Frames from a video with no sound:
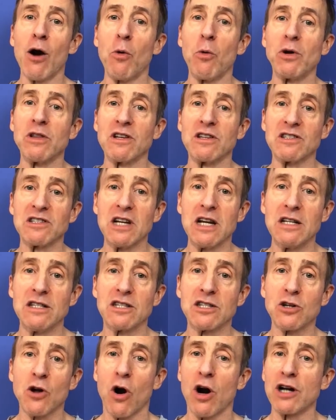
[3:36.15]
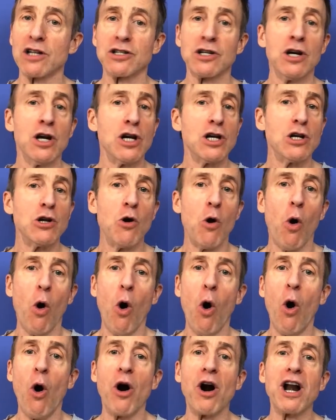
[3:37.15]
When the scene starts, you're
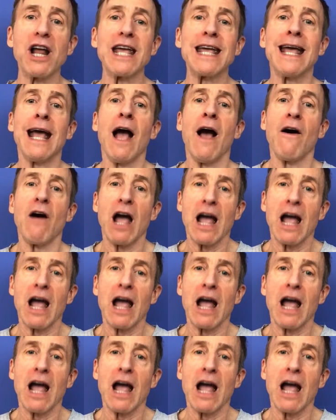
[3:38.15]
already